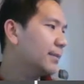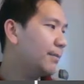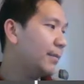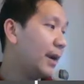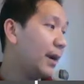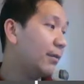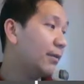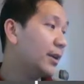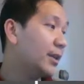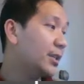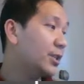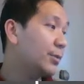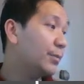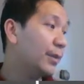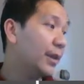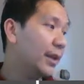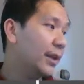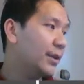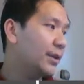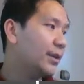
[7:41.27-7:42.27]
Mary
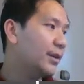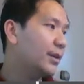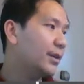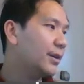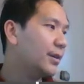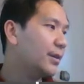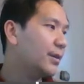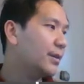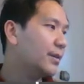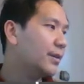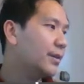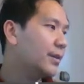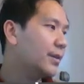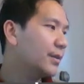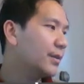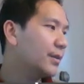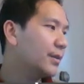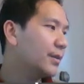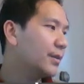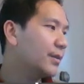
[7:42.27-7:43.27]
simulator,
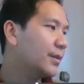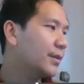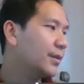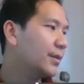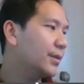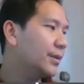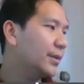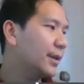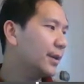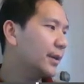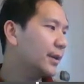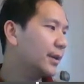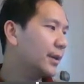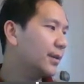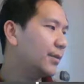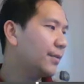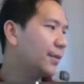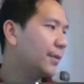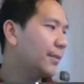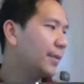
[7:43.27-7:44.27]
you can
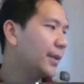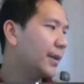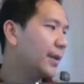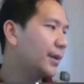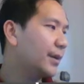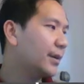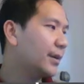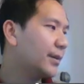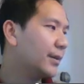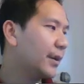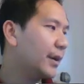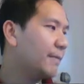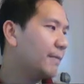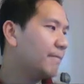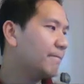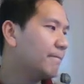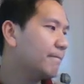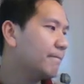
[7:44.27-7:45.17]
get from there. Okay.